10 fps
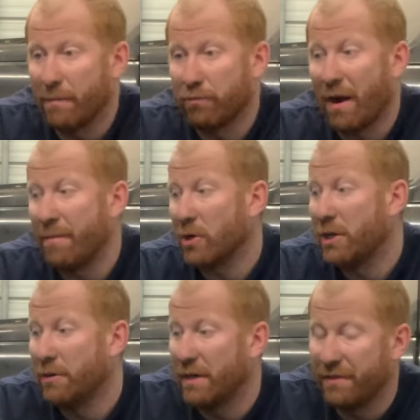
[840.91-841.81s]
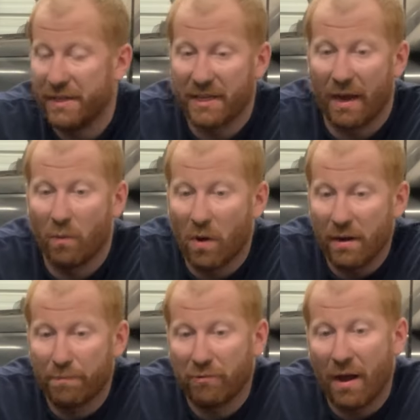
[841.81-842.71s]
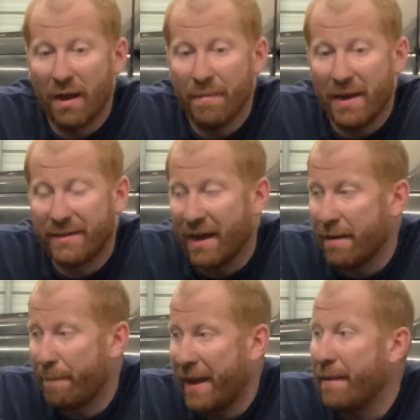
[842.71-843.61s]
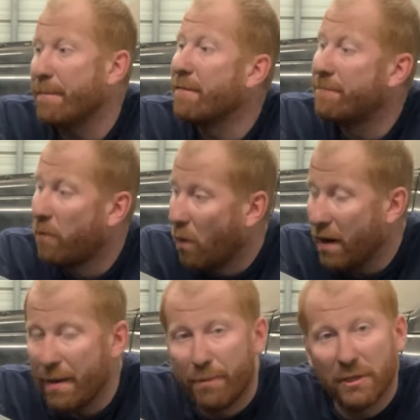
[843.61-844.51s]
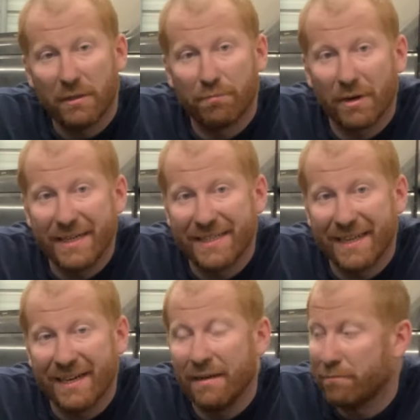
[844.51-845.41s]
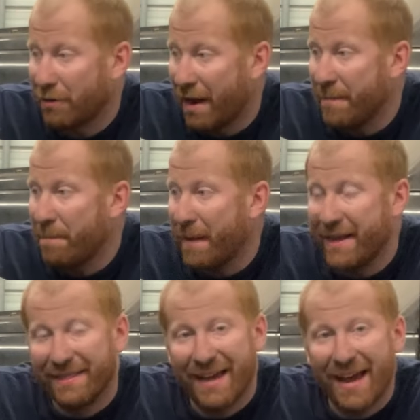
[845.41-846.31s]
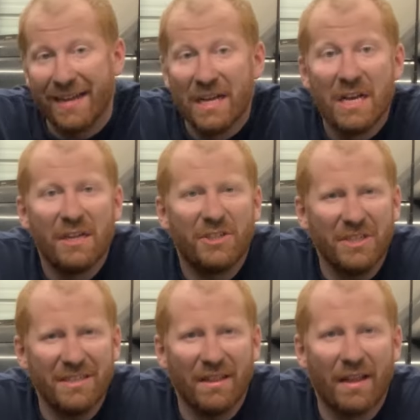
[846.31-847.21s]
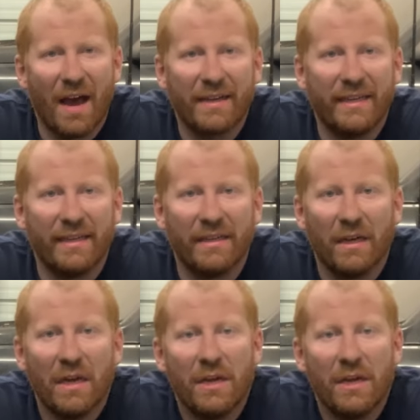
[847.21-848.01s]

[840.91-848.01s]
a primer coat on this. I want to prime and kind of paint before I put the brace in and prime and paint that just to lock it in,